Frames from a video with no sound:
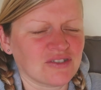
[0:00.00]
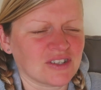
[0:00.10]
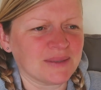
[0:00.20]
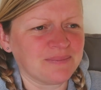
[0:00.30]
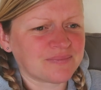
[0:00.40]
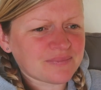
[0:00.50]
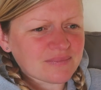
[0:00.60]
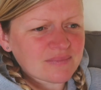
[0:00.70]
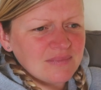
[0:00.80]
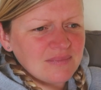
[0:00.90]
struggling
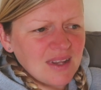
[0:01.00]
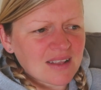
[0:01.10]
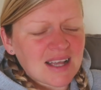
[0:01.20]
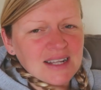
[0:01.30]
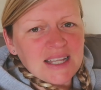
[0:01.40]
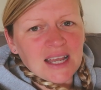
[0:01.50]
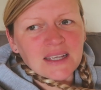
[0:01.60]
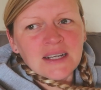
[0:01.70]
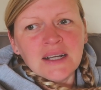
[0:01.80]
that day.